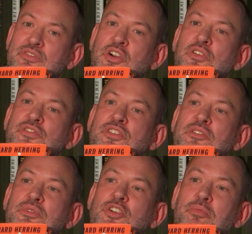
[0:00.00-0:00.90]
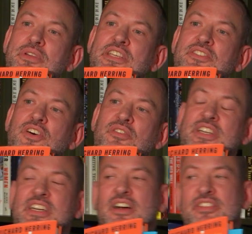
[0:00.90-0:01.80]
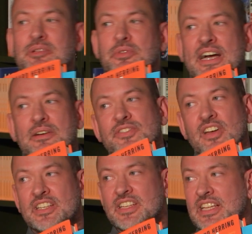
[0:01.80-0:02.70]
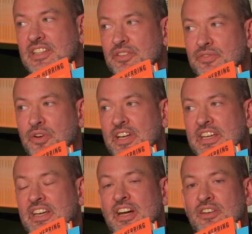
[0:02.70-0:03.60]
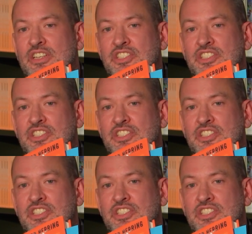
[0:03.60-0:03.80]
We've got some copies of it available outside in the foyer.